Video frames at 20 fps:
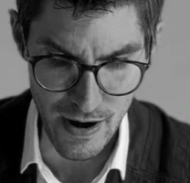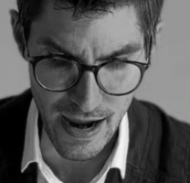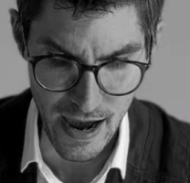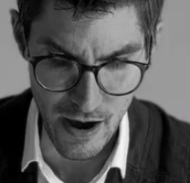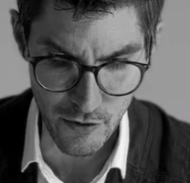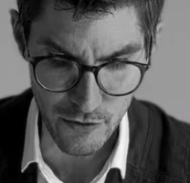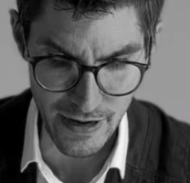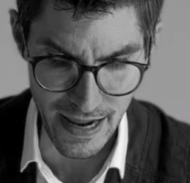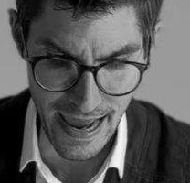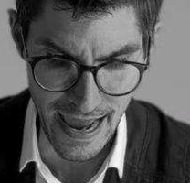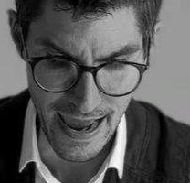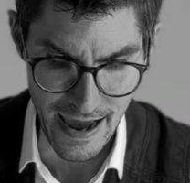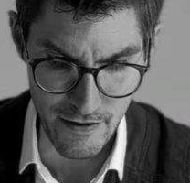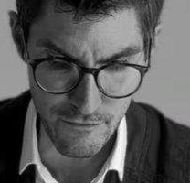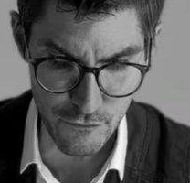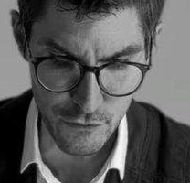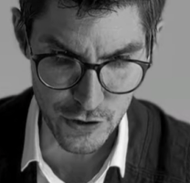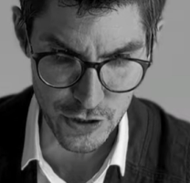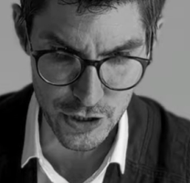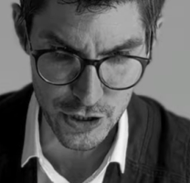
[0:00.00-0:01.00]
on
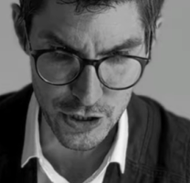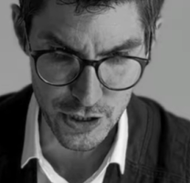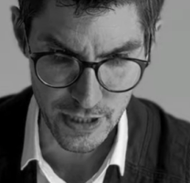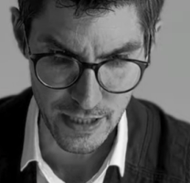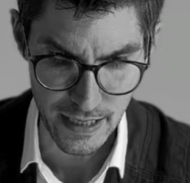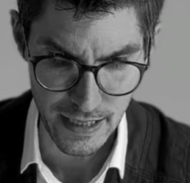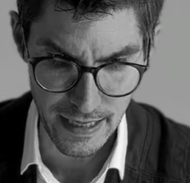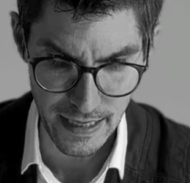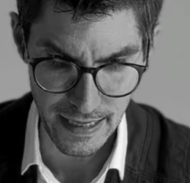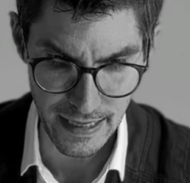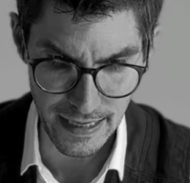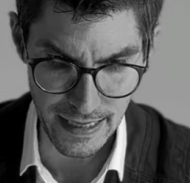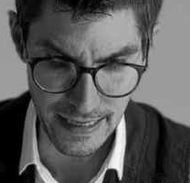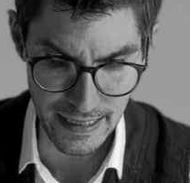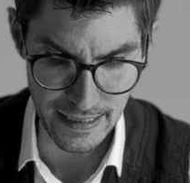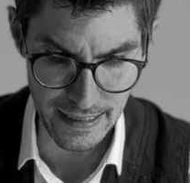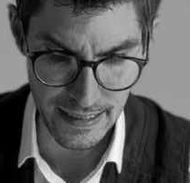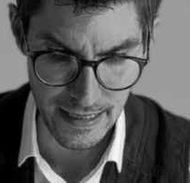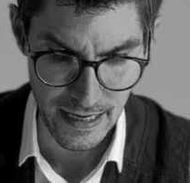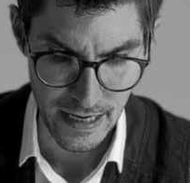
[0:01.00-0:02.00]
average
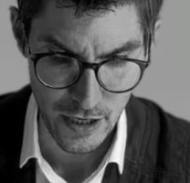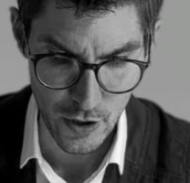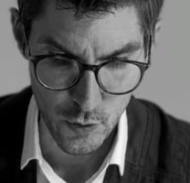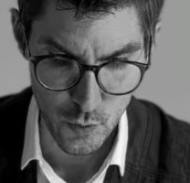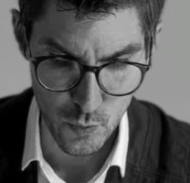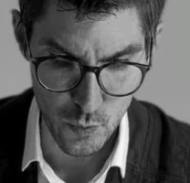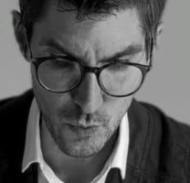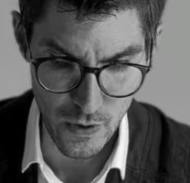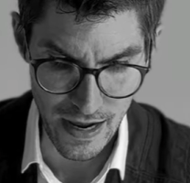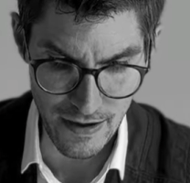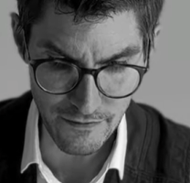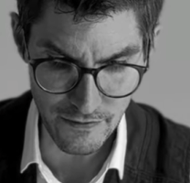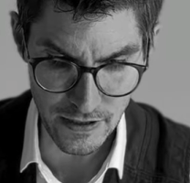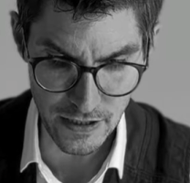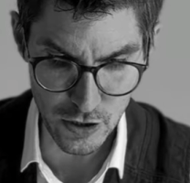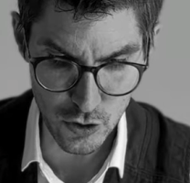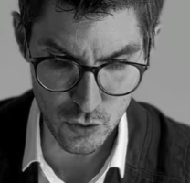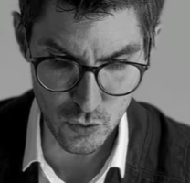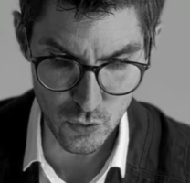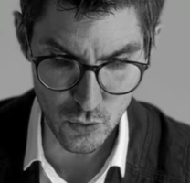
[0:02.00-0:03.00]
in
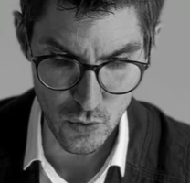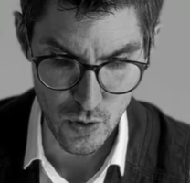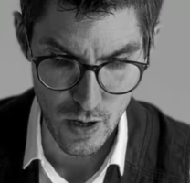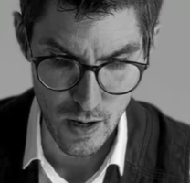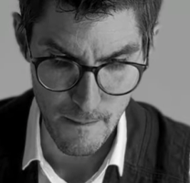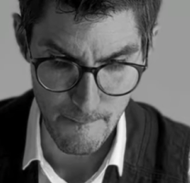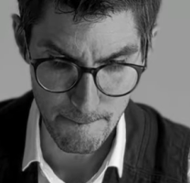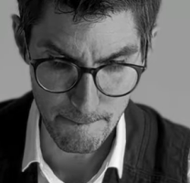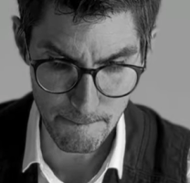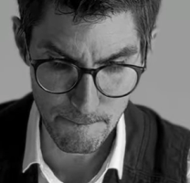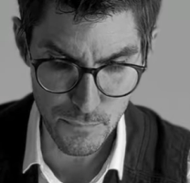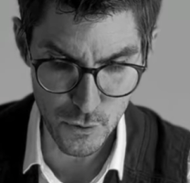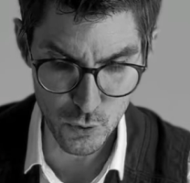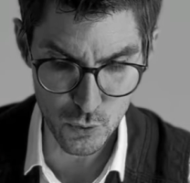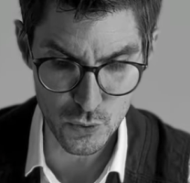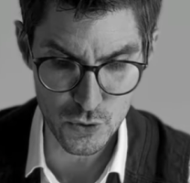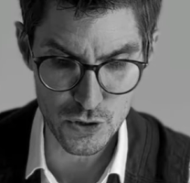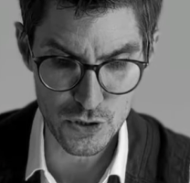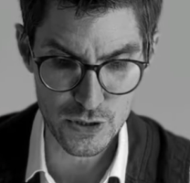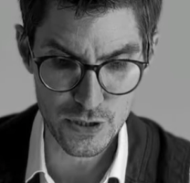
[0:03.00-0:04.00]
revenue
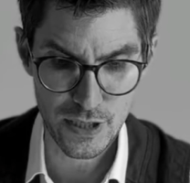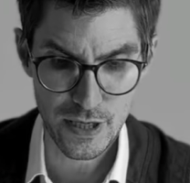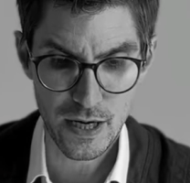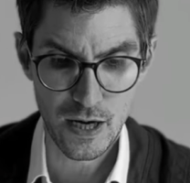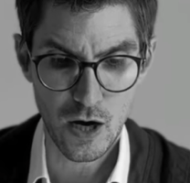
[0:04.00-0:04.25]
boost.